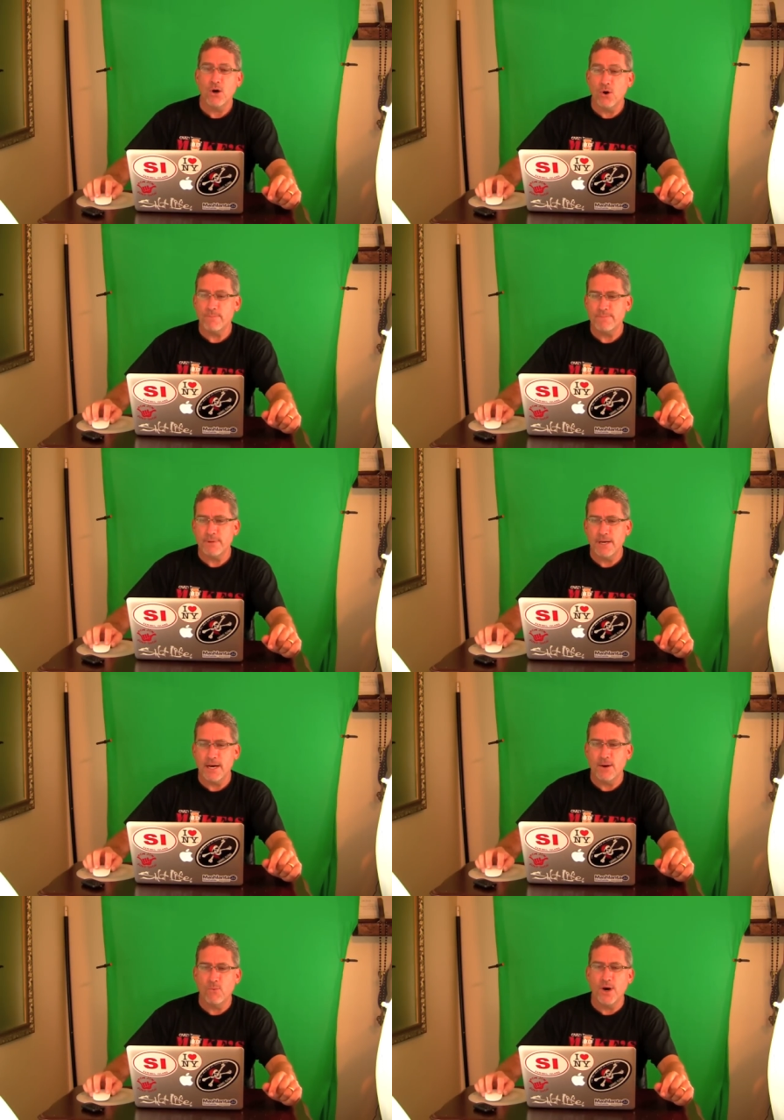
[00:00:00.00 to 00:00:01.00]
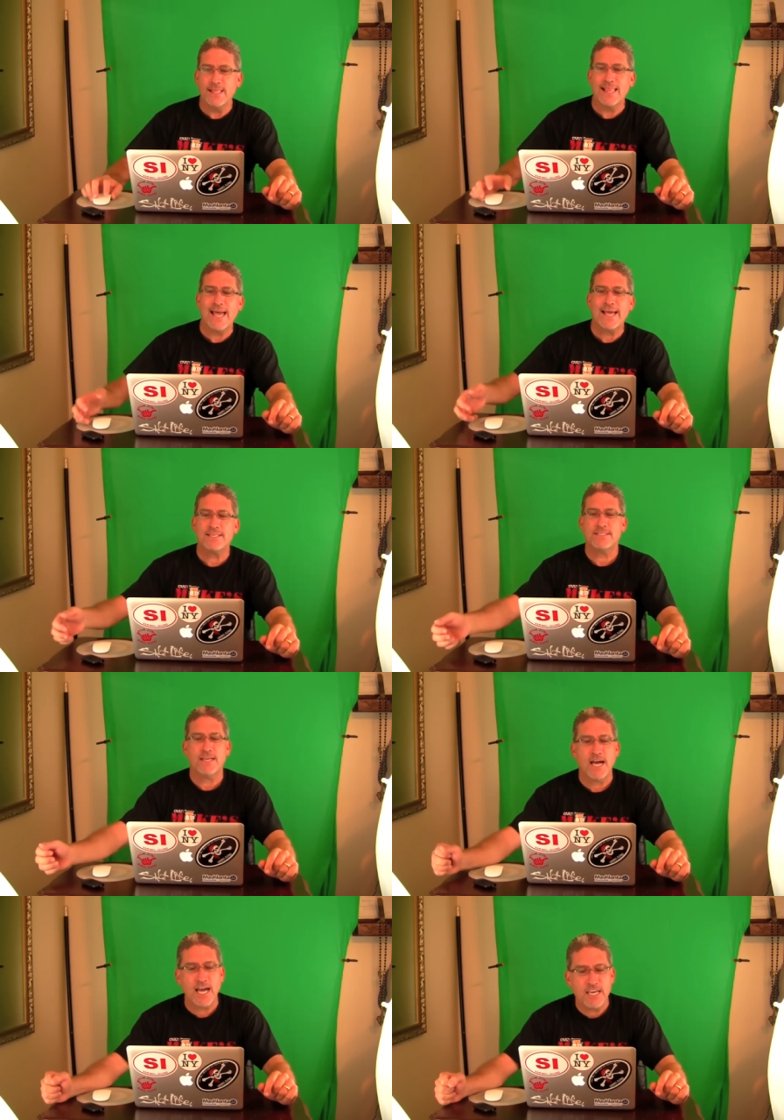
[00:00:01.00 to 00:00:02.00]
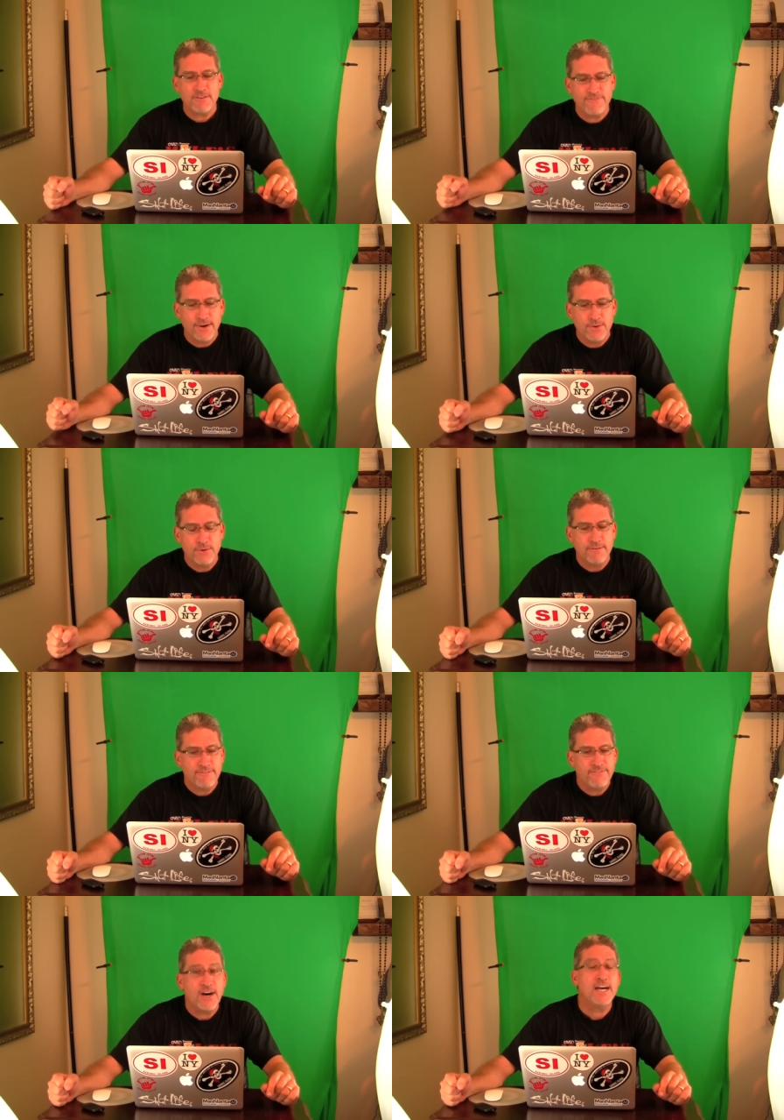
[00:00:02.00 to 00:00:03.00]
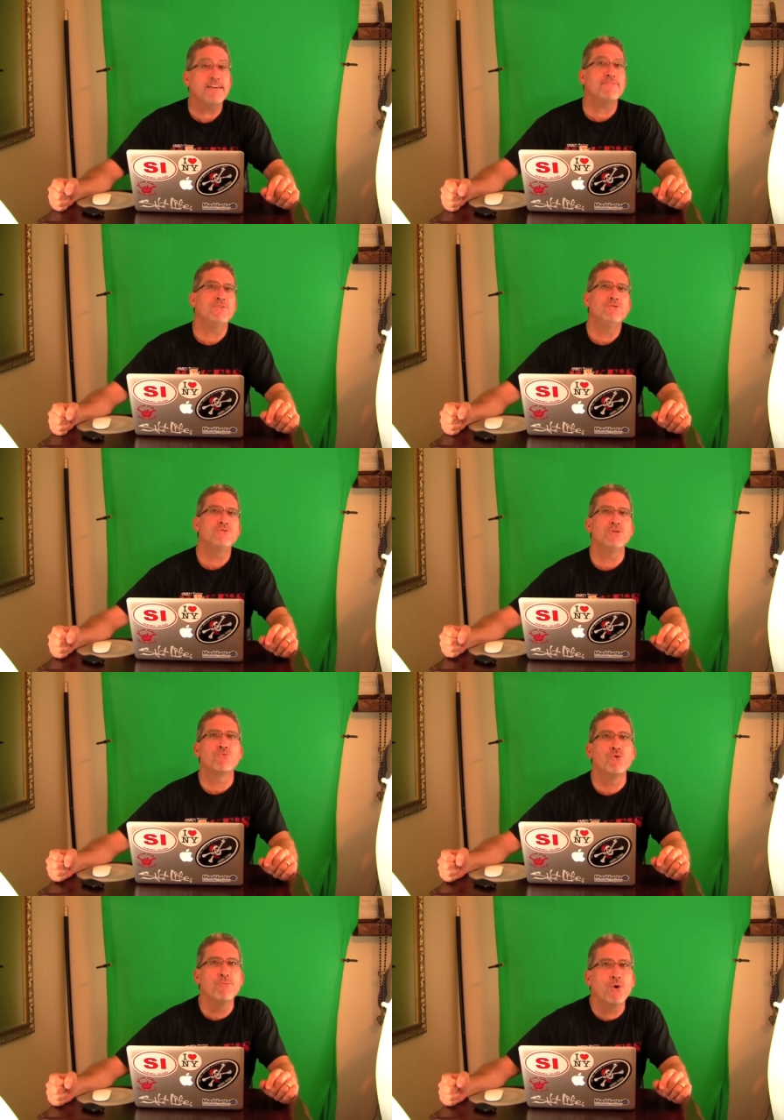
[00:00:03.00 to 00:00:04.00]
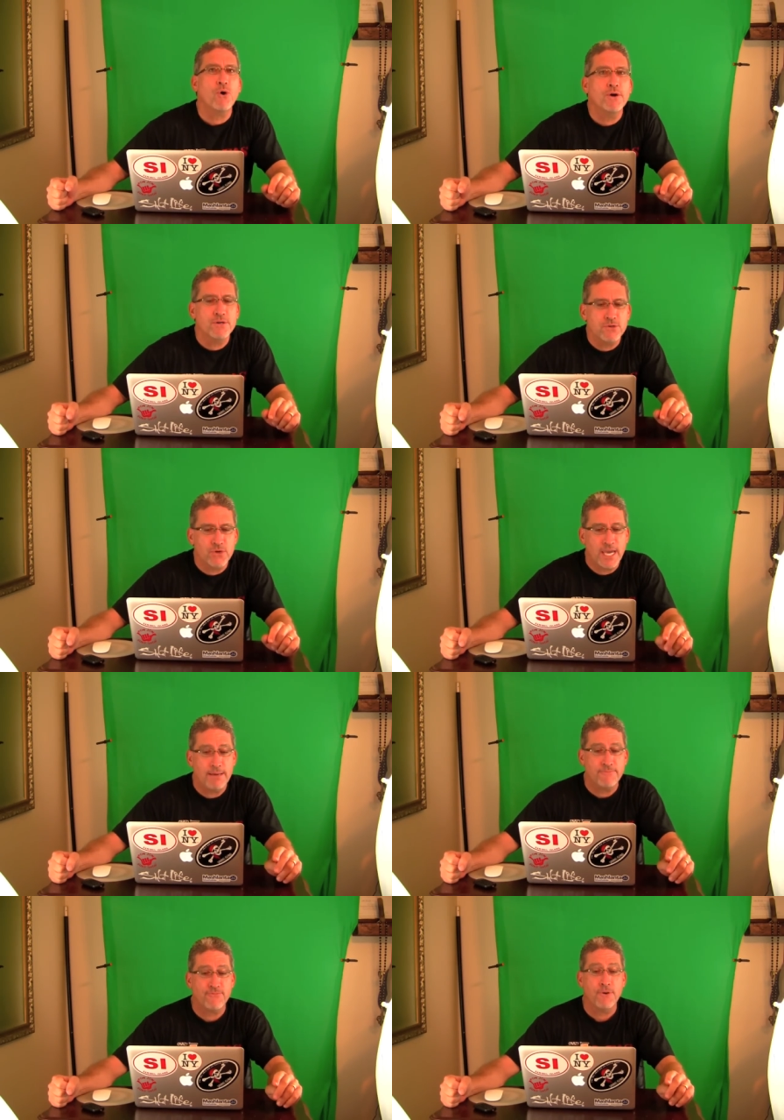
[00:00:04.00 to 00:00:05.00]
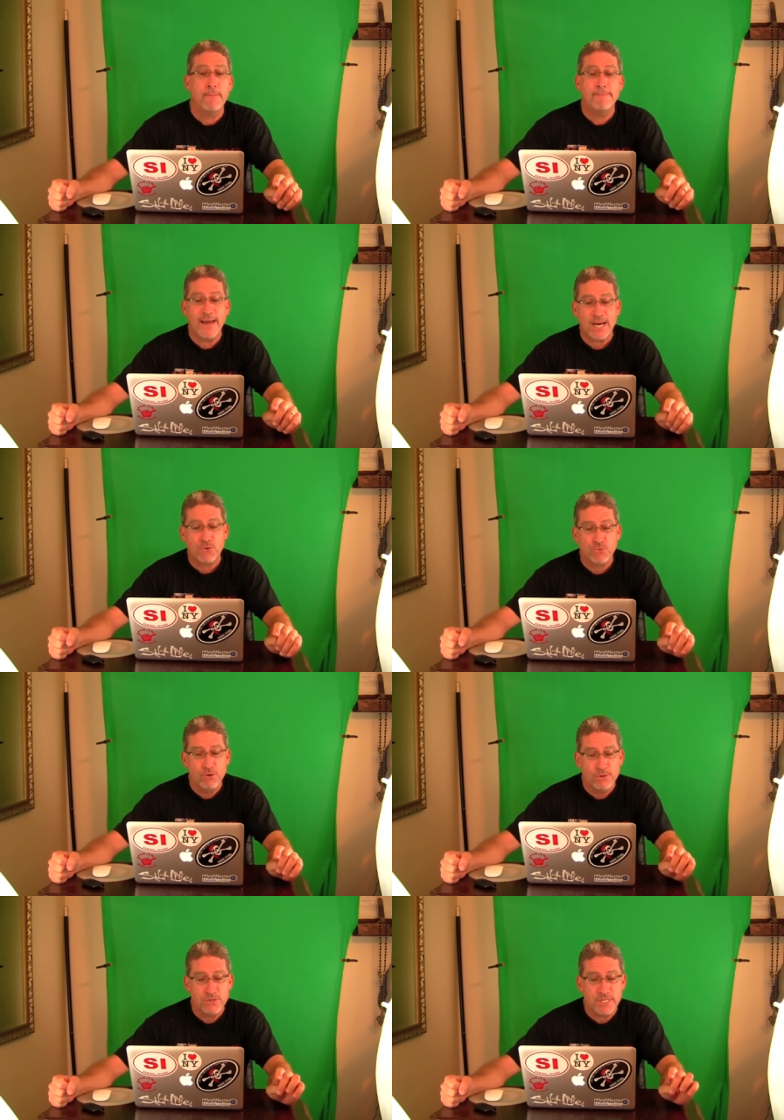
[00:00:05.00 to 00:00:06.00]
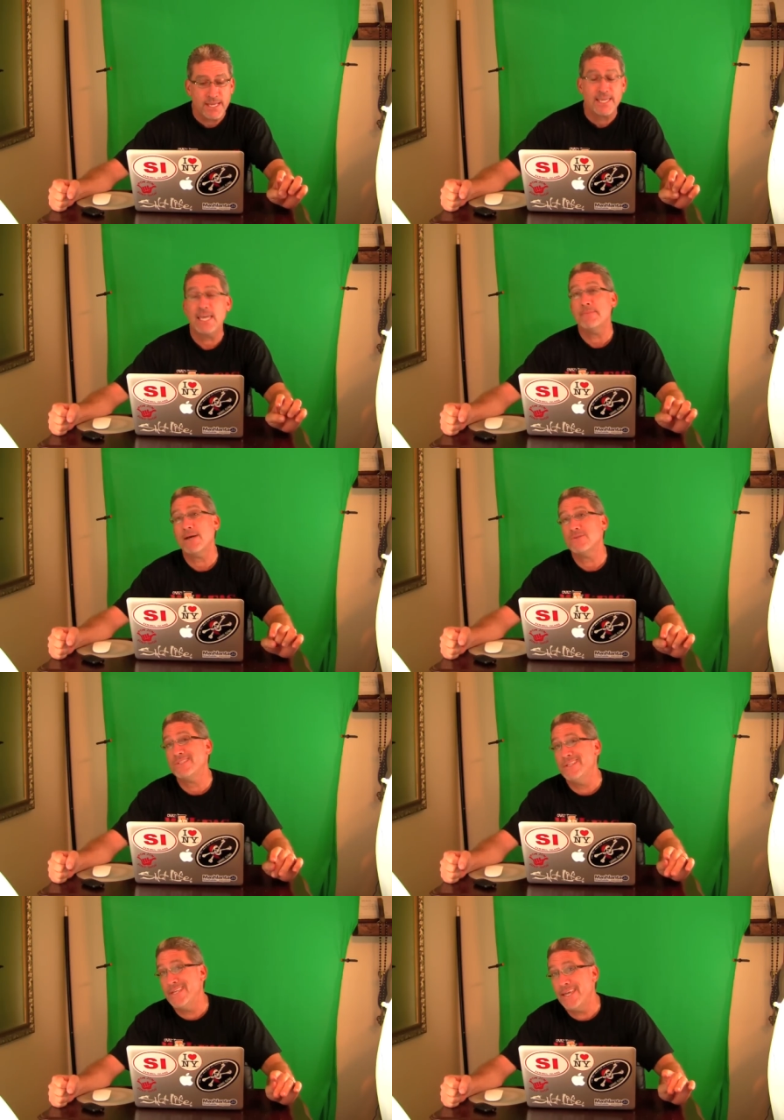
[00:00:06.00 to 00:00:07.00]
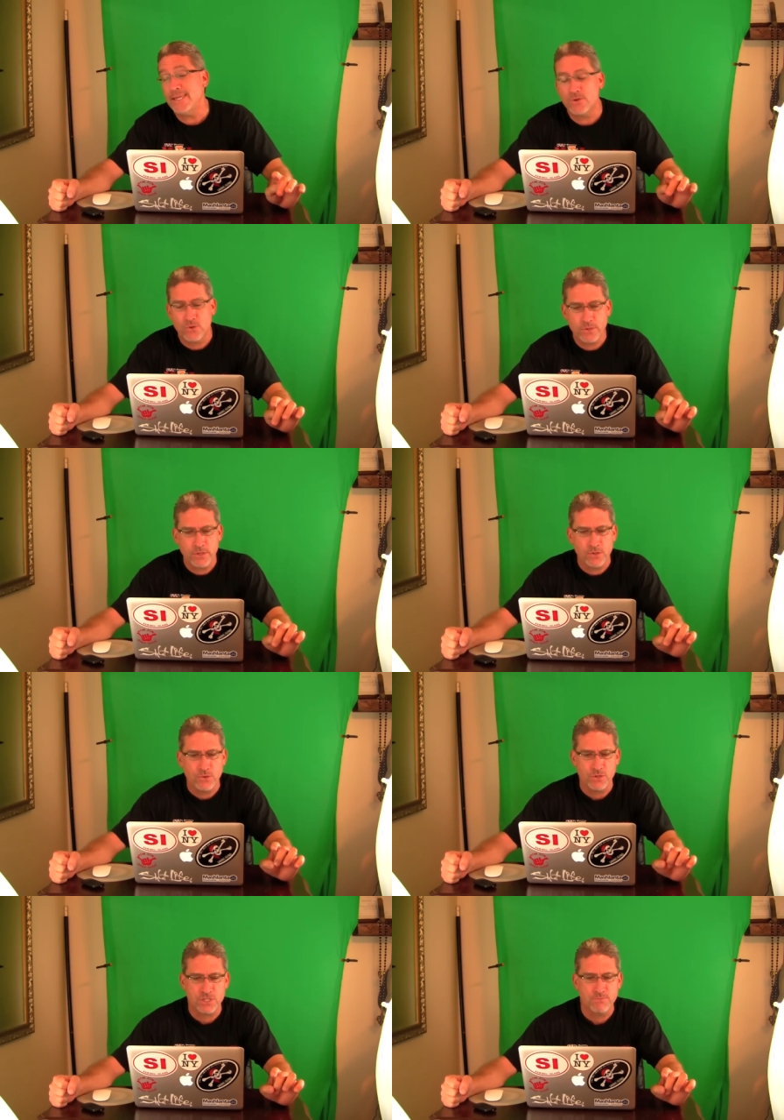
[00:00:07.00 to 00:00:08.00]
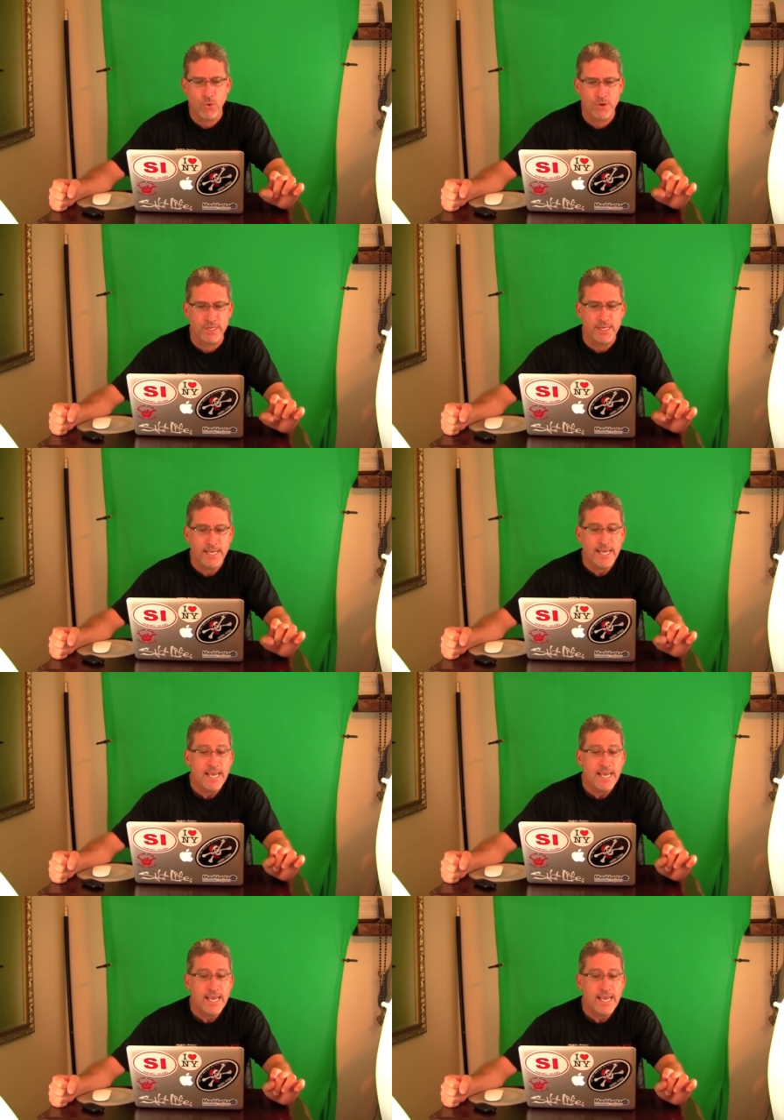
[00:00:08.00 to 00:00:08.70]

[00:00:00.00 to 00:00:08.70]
Oh, one last iPhone 5 news and rumor article came from MacRumors and it came out today, earlier this morning.